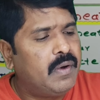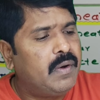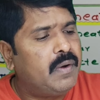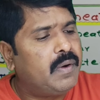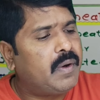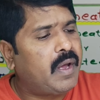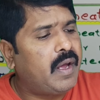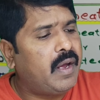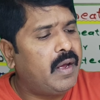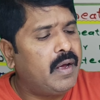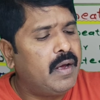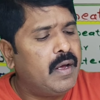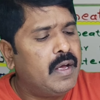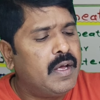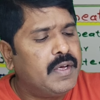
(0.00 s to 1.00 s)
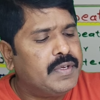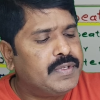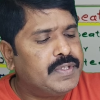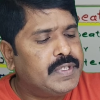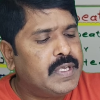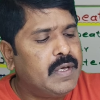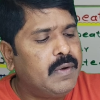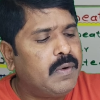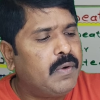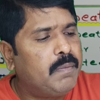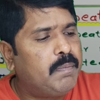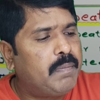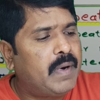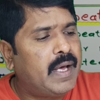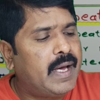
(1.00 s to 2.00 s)
okay,
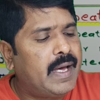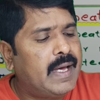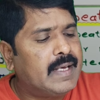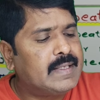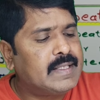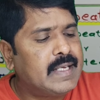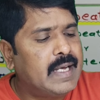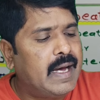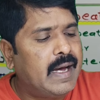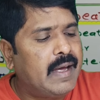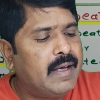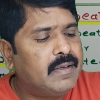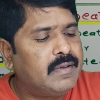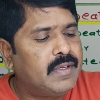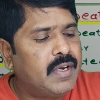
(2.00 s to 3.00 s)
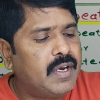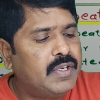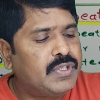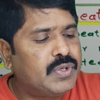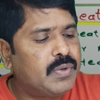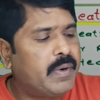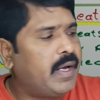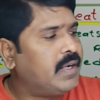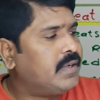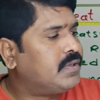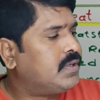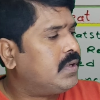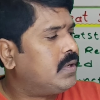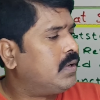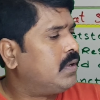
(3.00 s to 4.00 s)
0 plus I3
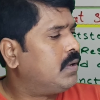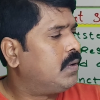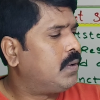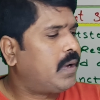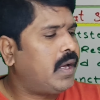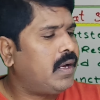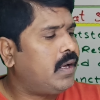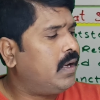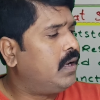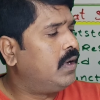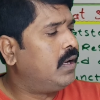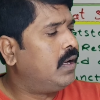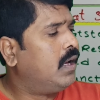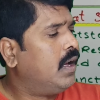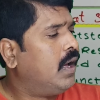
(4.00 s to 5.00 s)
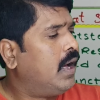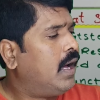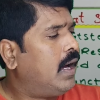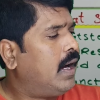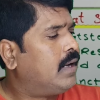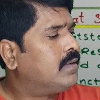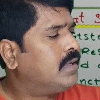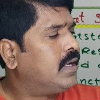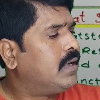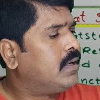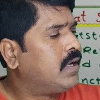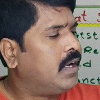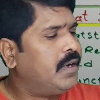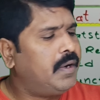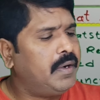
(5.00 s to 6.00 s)
student, okay na. And
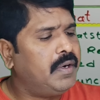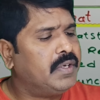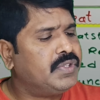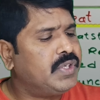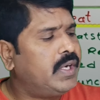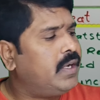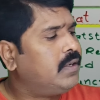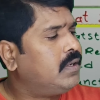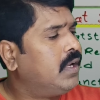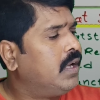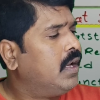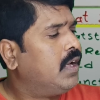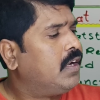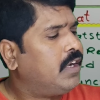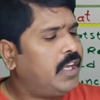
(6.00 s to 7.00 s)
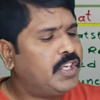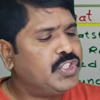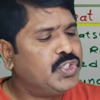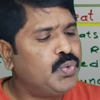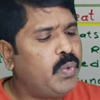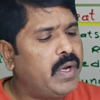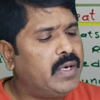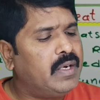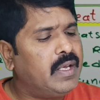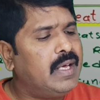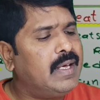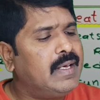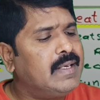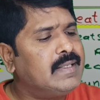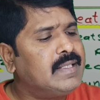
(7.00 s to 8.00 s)
then continuation, next one
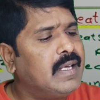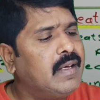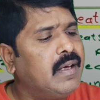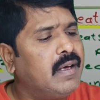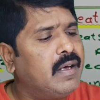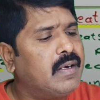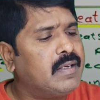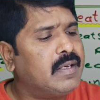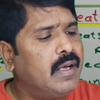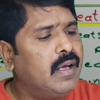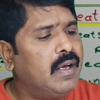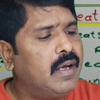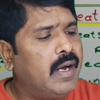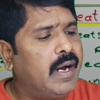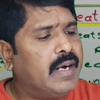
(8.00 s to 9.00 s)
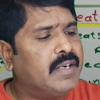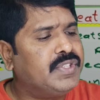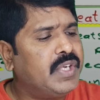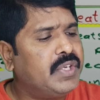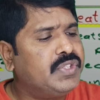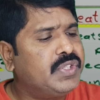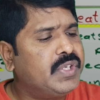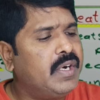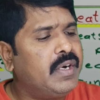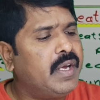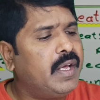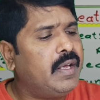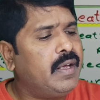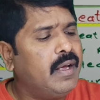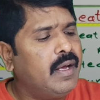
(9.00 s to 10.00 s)
is here at junction
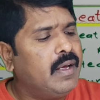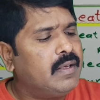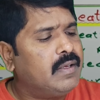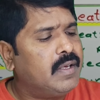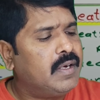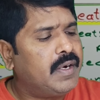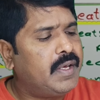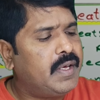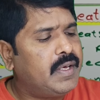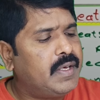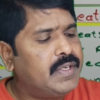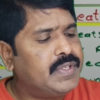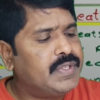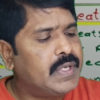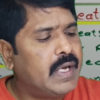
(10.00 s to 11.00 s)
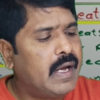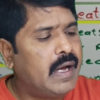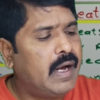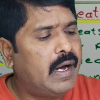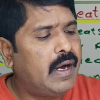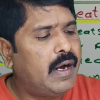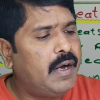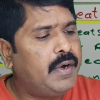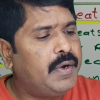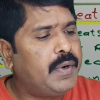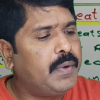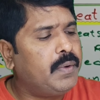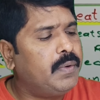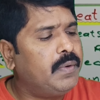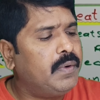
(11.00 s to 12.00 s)
D, that is
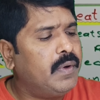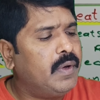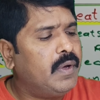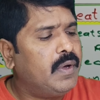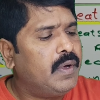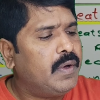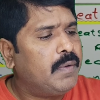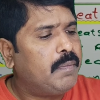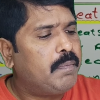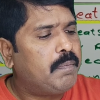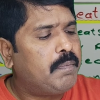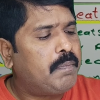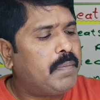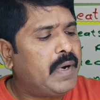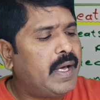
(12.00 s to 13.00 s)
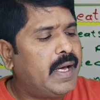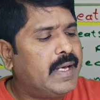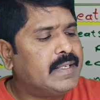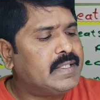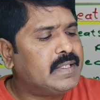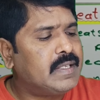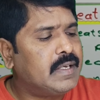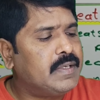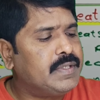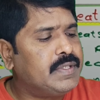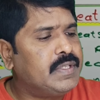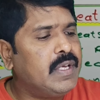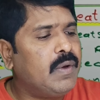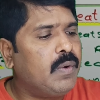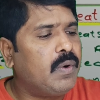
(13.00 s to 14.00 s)
I2 plus 0